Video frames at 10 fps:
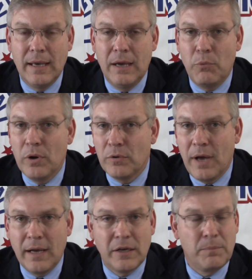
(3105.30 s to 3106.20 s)
We are
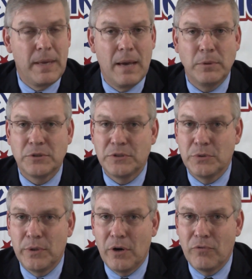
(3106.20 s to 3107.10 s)
not going to be able to
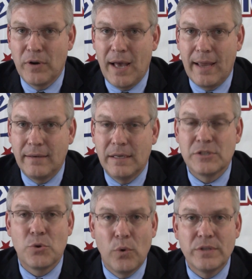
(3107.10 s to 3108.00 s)
do it overnight.
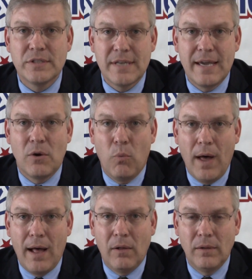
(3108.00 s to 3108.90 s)
It's going to take a
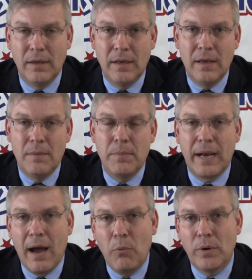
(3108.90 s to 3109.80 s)
while.
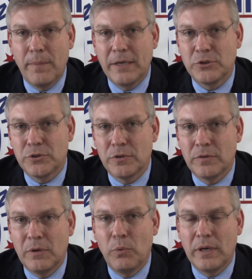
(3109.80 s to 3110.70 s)
But I want to make sure
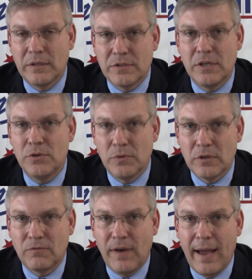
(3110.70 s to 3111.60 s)
that we continue
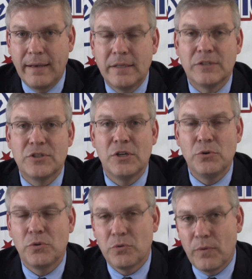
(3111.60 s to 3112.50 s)
this fight,
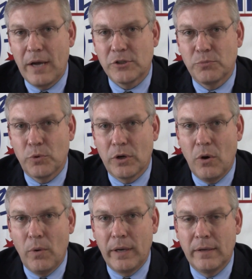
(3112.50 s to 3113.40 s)
continue the direction we're
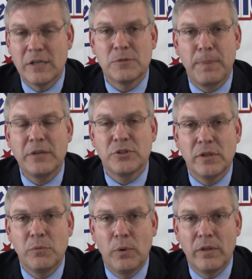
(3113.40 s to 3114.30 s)
going,
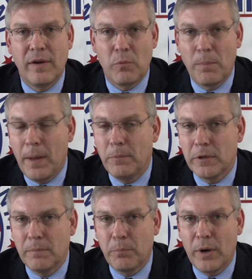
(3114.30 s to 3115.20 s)
especially with a
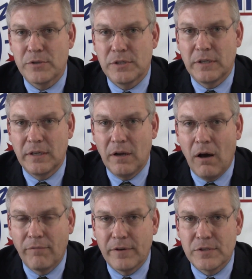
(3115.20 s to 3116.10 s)
Republican president in
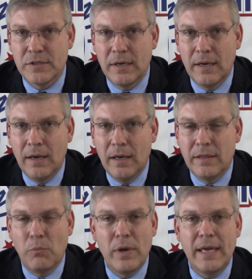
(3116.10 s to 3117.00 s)
office,
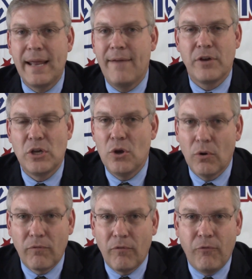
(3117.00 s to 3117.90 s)
that we can have a
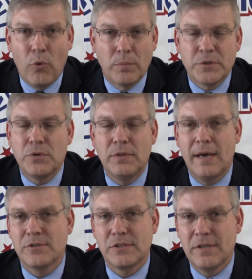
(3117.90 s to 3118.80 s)
year of reforms.
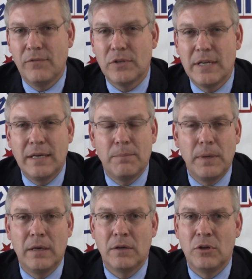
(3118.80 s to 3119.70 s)
2017 can
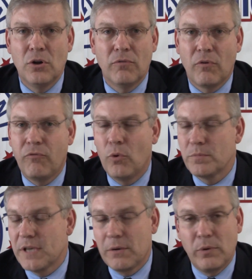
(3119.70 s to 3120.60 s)
be a year of
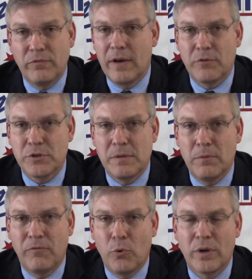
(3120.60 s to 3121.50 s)
reforms like we've never seen
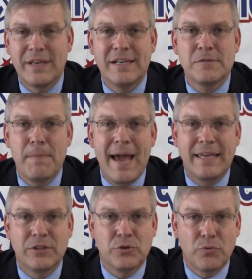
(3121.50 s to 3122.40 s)
before to get us
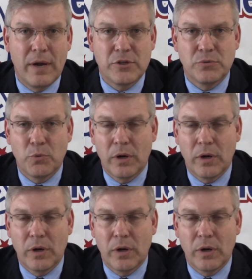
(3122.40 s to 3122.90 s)
back in the direction we're